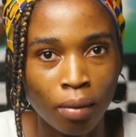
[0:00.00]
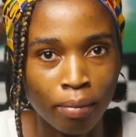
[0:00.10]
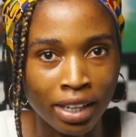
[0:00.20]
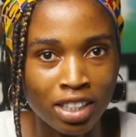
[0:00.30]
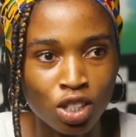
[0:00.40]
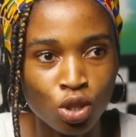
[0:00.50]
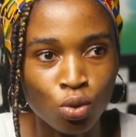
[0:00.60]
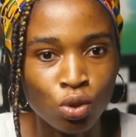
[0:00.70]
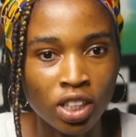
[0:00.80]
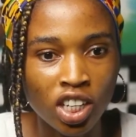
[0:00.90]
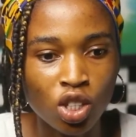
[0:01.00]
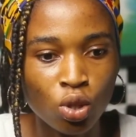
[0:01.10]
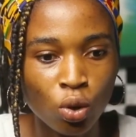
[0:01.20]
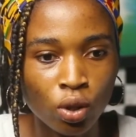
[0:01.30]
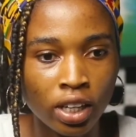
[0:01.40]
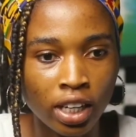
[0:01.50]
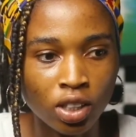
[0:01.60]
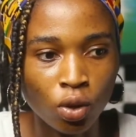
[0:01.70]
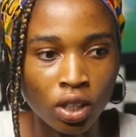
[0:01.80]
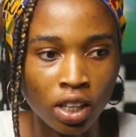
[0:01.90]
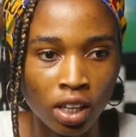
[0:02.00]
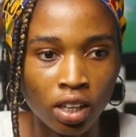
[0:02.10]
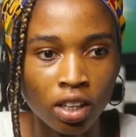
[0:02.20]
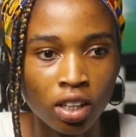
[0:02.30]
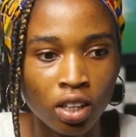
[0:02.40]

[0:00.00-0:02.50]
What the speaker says: but you just know that okay,